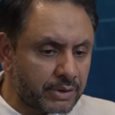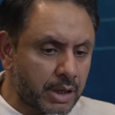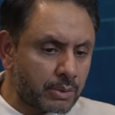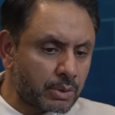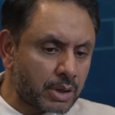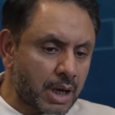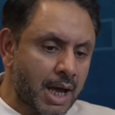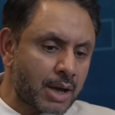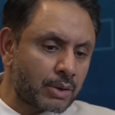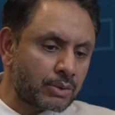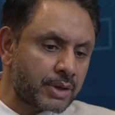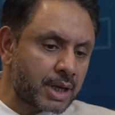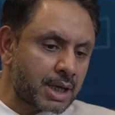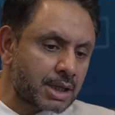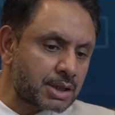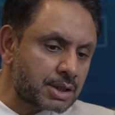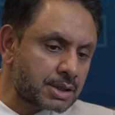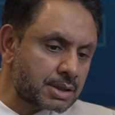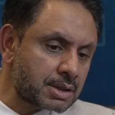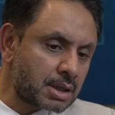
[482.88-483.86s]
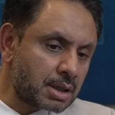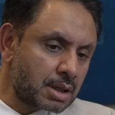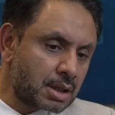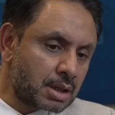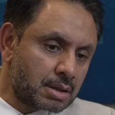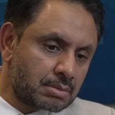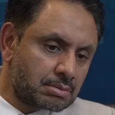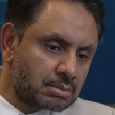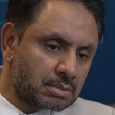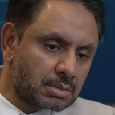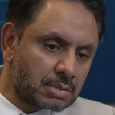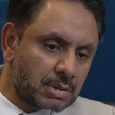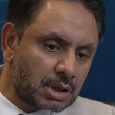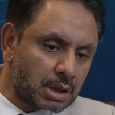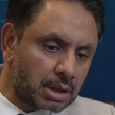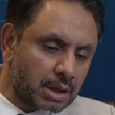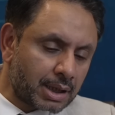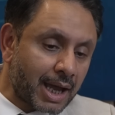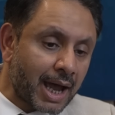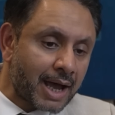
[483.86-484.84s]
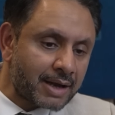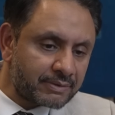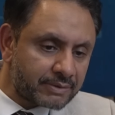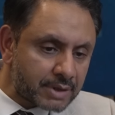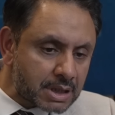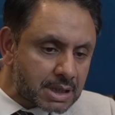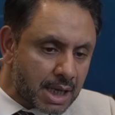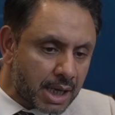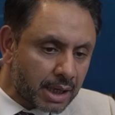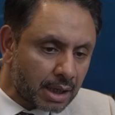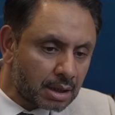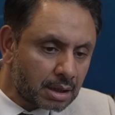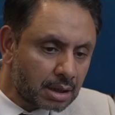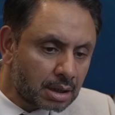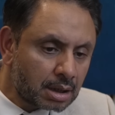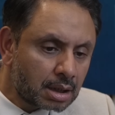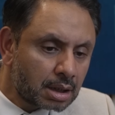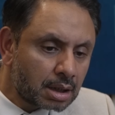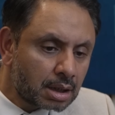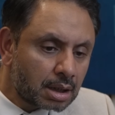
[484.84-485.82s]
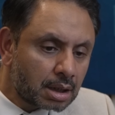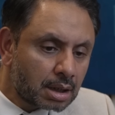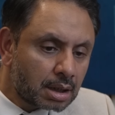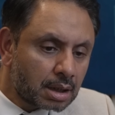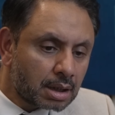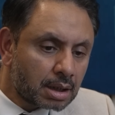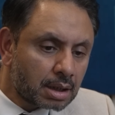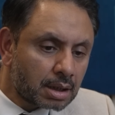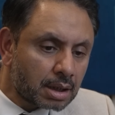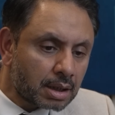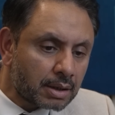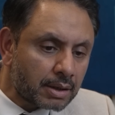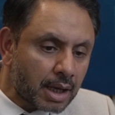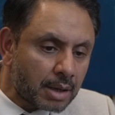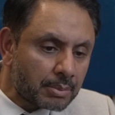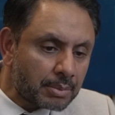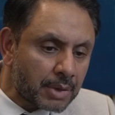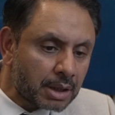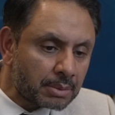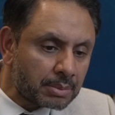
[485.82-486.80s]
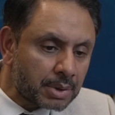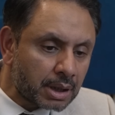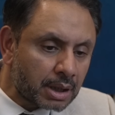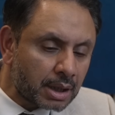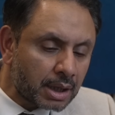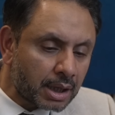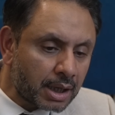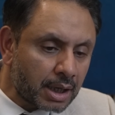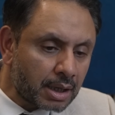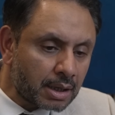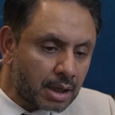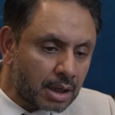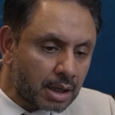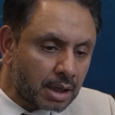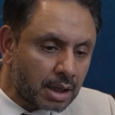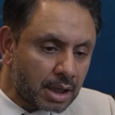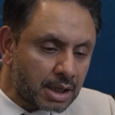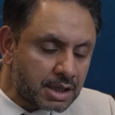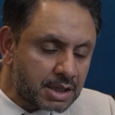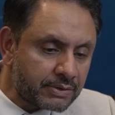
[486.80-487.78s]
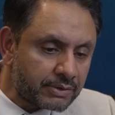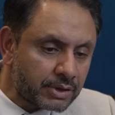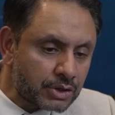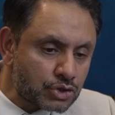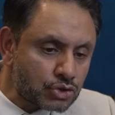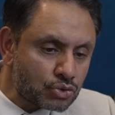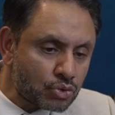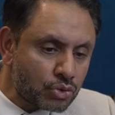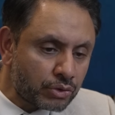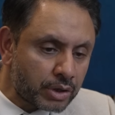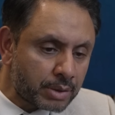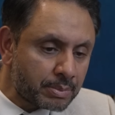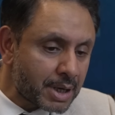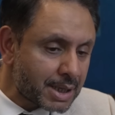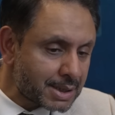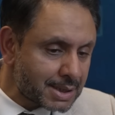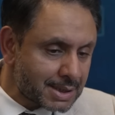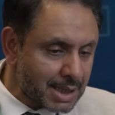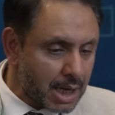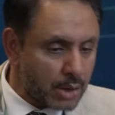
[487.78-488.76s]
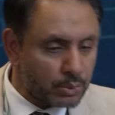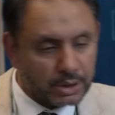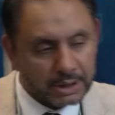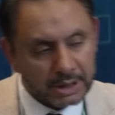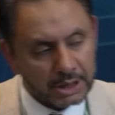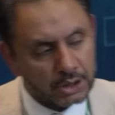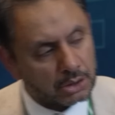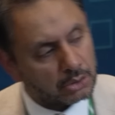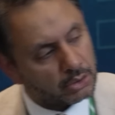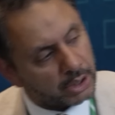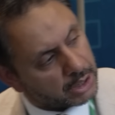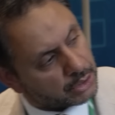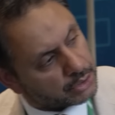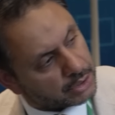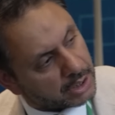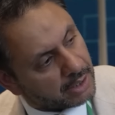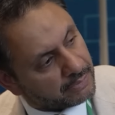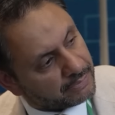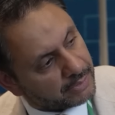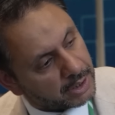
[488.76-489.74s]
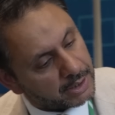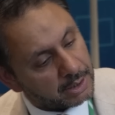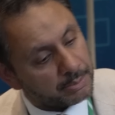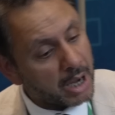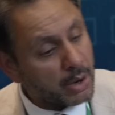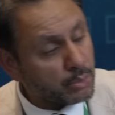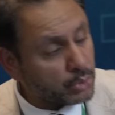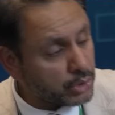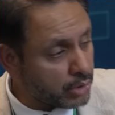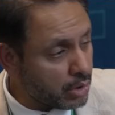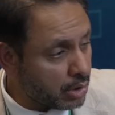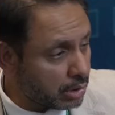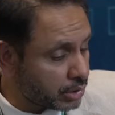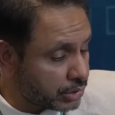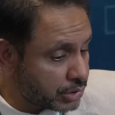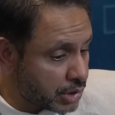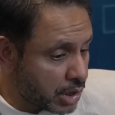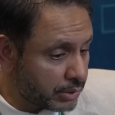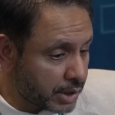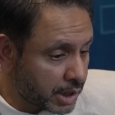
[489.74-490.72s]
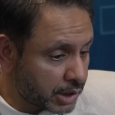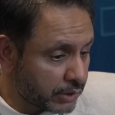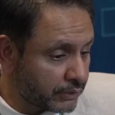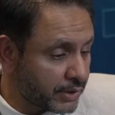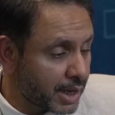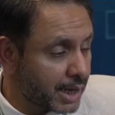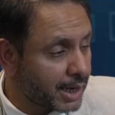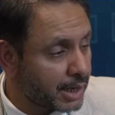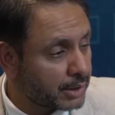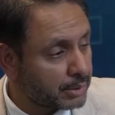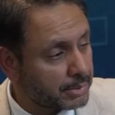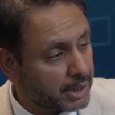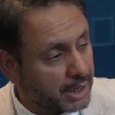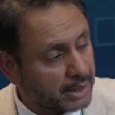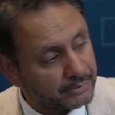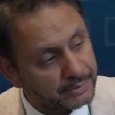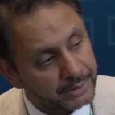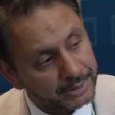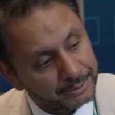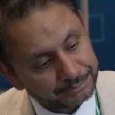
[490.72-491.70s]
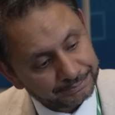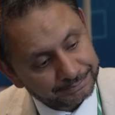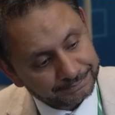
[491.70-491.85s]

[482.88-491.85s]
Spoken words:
they were out there just canvassing, then that may be a different story. But as I say, I would need to look into that further. But I would not condone any of that kind of behaviour.